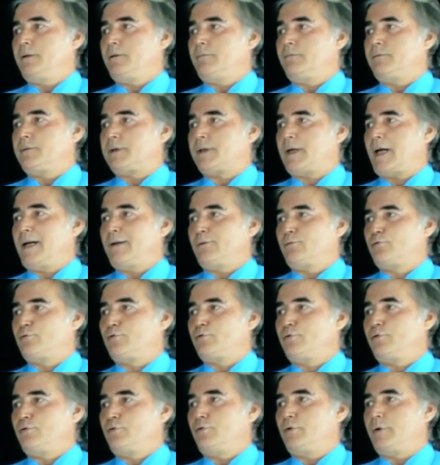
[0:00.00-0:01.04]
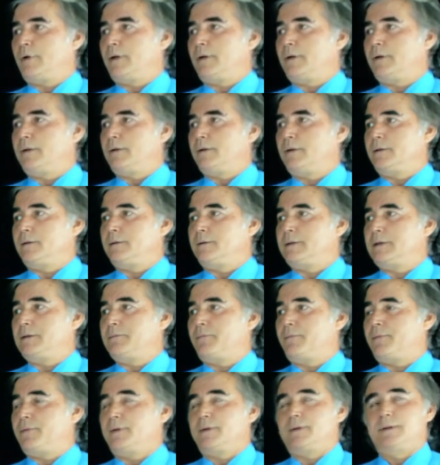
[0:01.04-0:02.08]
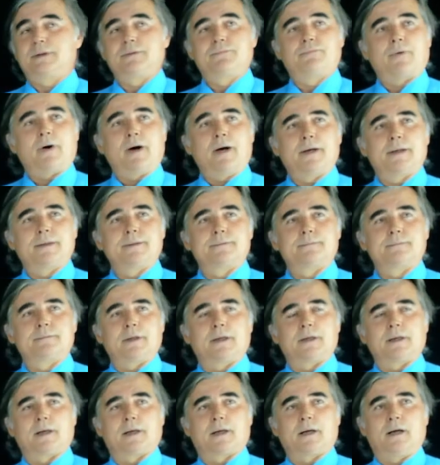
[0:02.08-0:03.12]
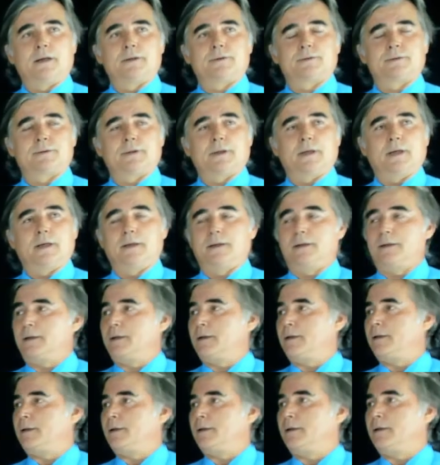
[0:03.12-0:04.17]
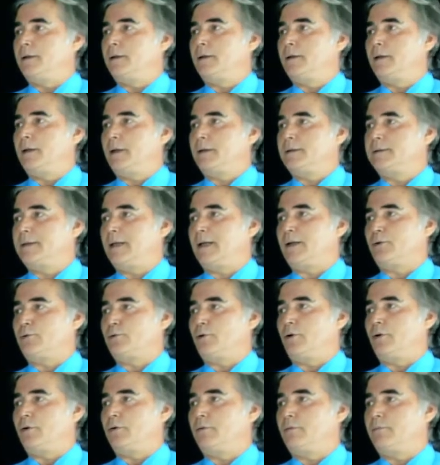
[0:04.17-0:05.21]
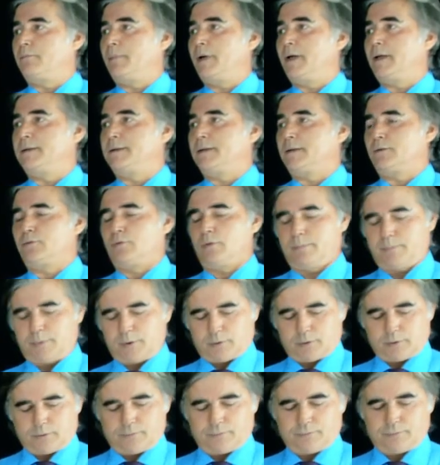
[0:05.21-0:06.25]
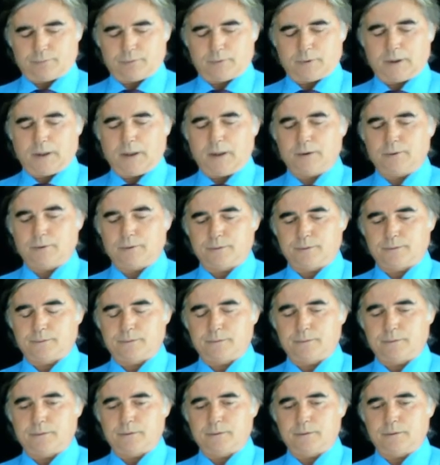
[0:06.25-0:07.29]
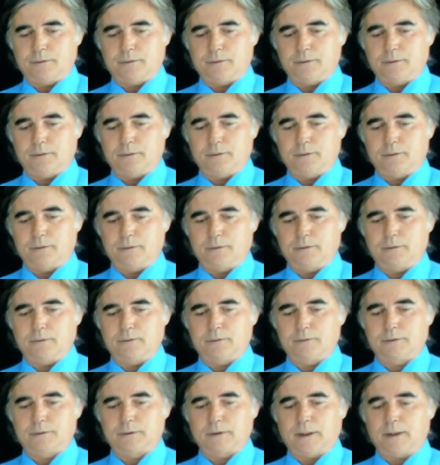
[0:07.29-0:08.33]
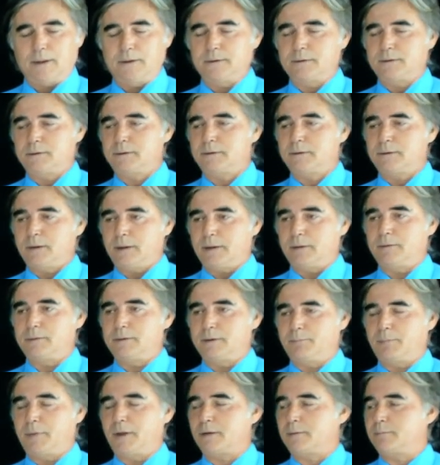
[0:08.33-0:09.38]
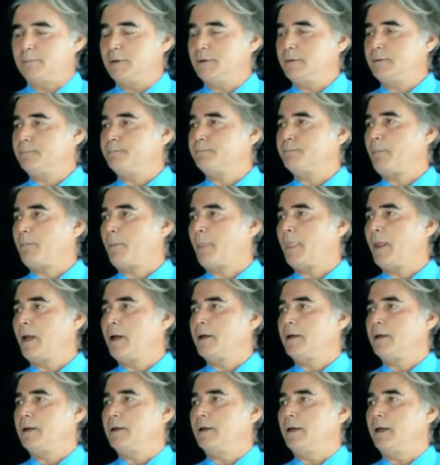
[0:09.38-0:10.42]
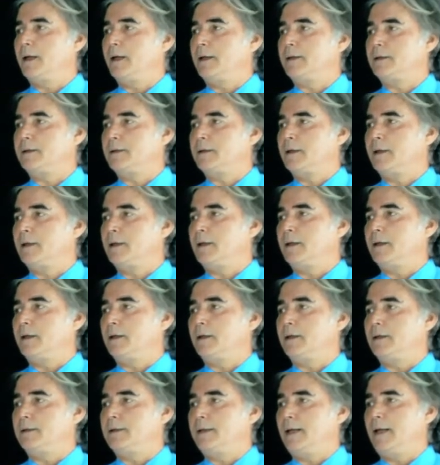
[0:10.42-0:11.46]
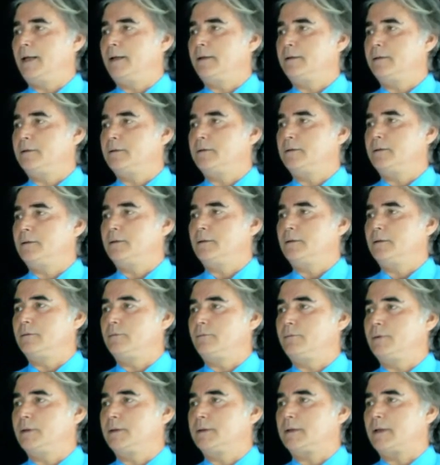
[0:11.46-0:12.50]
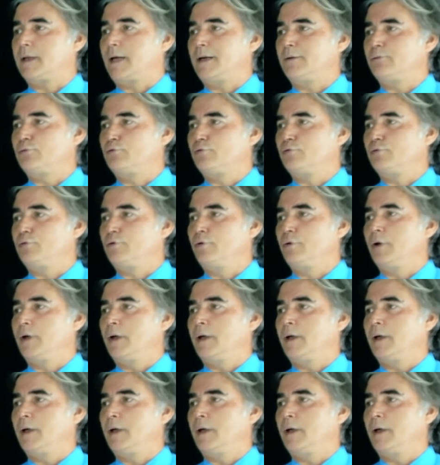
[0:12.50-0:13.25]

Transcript: try to define agriculture sector, basic topic of our science department, and then we try to